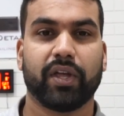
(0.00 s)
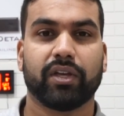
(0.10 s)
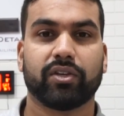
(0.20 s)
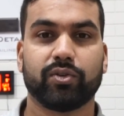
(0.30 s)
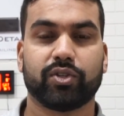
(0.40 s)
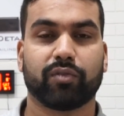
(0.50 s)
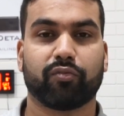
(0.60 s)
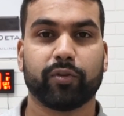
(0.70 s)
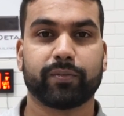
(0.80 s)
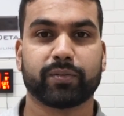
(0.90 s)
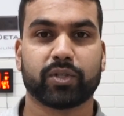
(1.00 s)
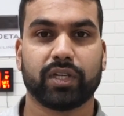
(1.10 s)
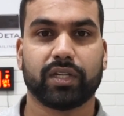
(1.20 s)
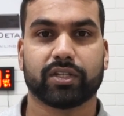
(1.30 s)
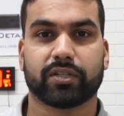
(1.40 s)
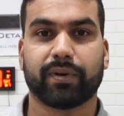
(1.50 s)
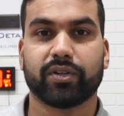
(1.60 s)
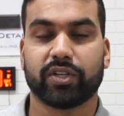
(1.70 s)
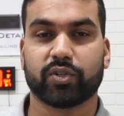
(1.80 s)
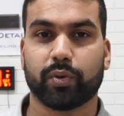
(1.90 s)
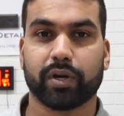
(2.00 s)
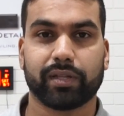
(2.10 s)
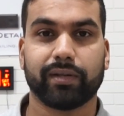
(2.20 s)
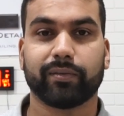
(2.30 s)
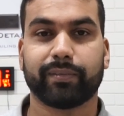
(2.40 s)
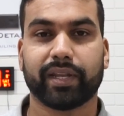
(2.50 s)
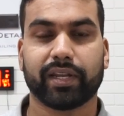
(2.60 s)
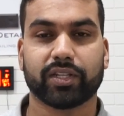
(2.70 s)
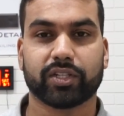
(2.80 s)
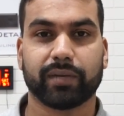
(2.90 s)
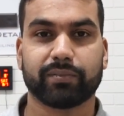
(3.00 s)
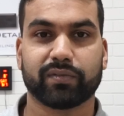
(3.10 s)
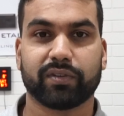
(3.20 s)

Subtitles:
using Rupes machines, I suppose, is worth a little bit in terms of,